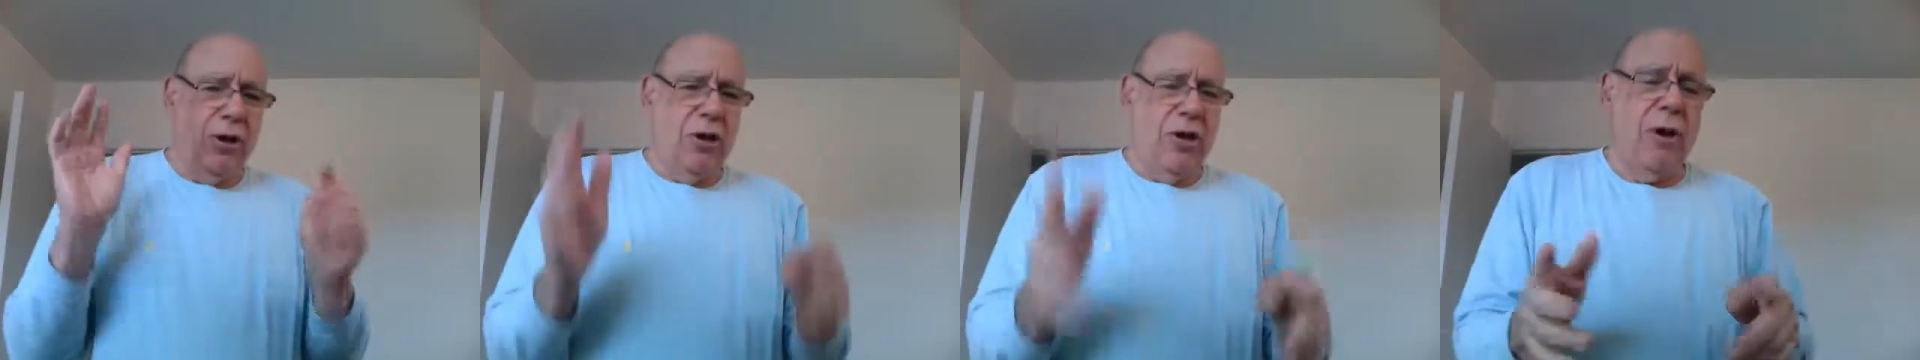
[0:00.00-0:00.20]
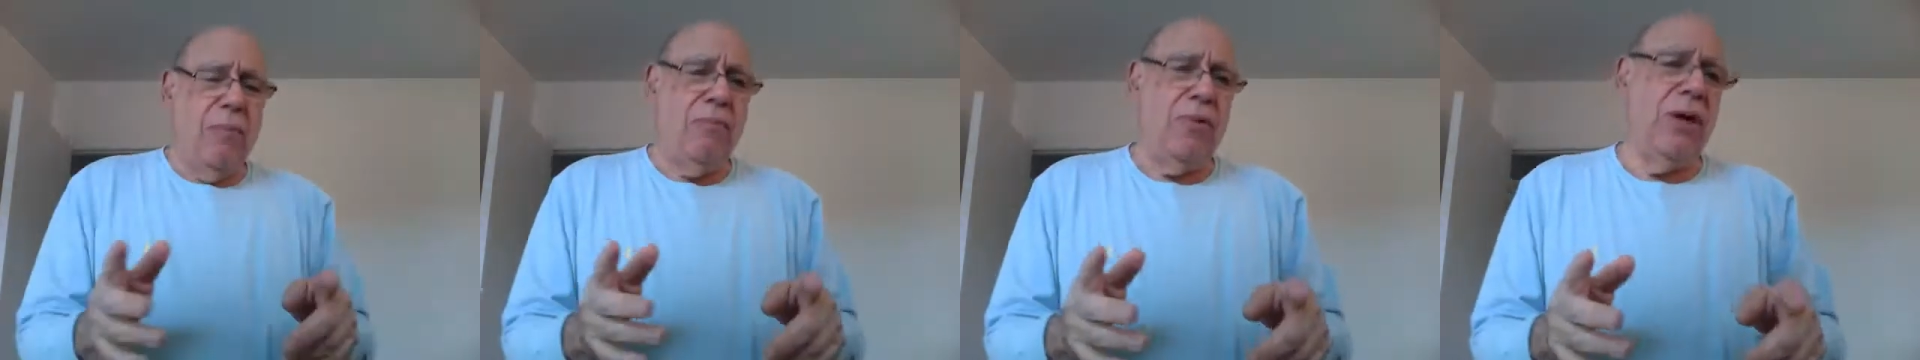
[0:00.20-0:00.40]

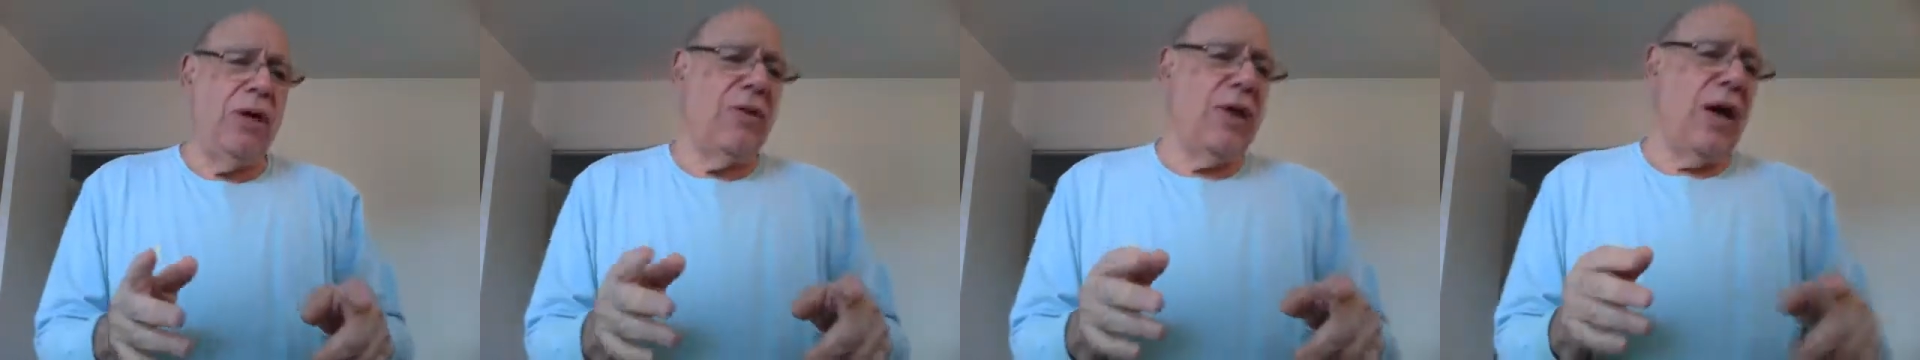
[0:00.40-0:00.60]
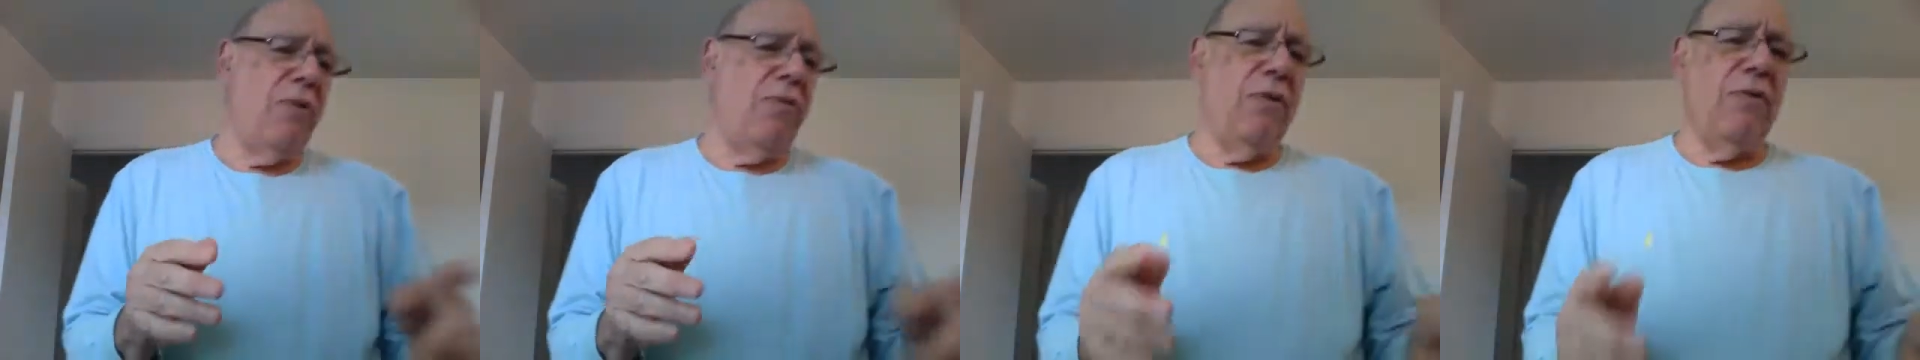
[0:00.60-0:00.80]
company
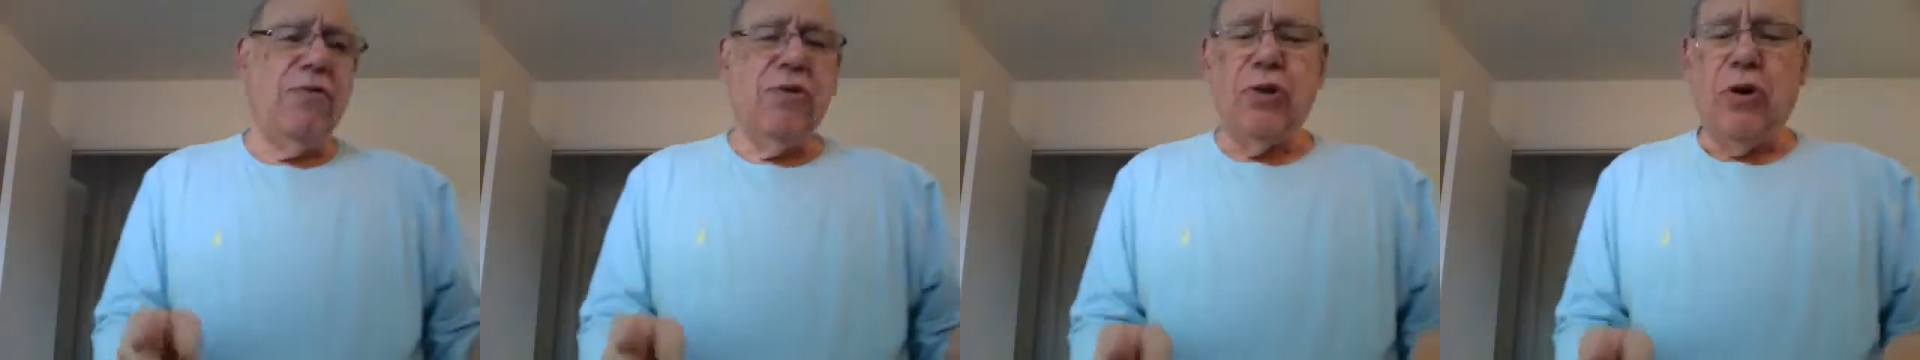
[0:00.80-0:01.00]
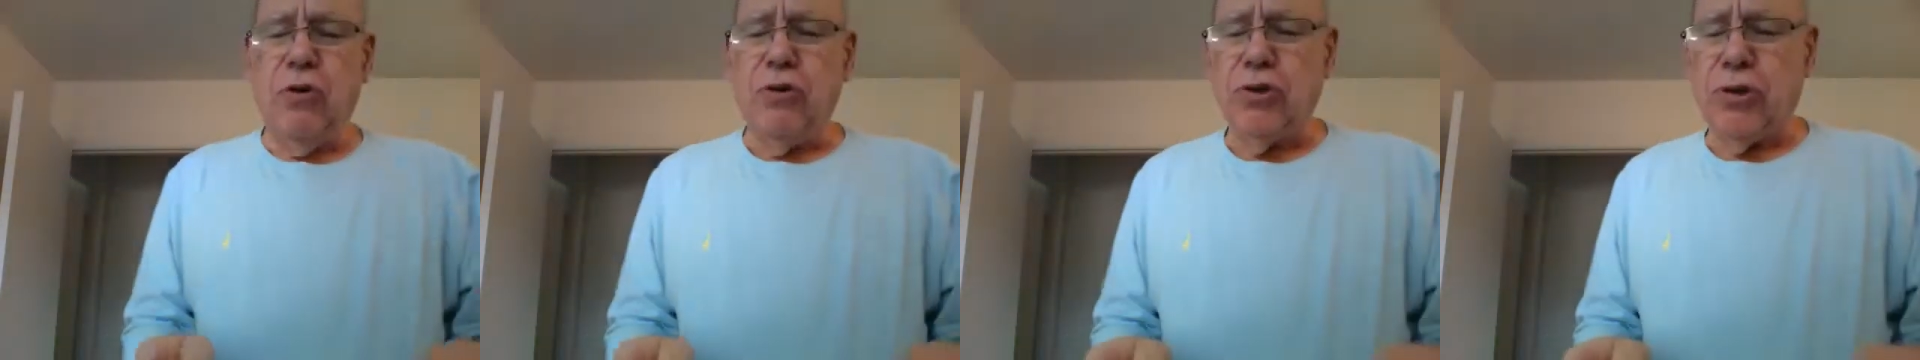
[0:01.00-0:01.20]
that we've
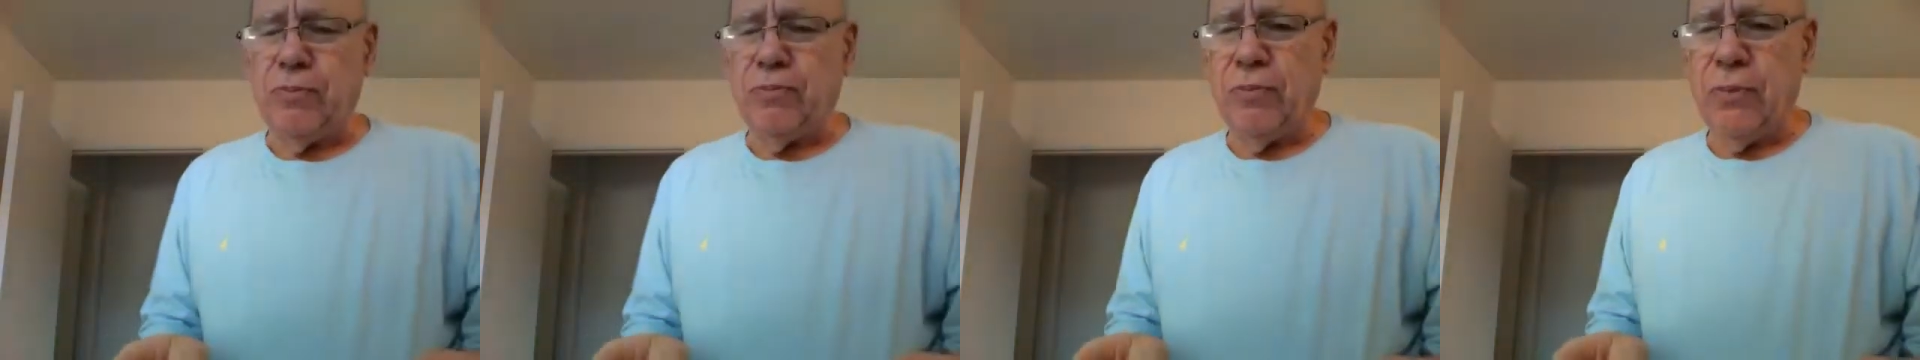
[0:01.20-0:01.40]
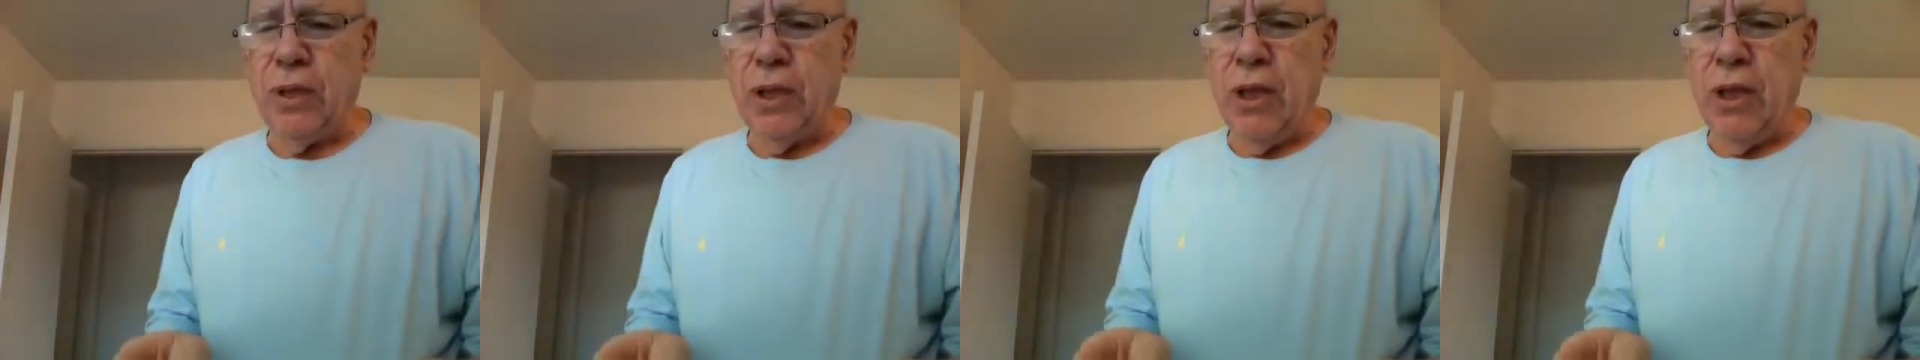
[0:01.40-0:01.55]
chosen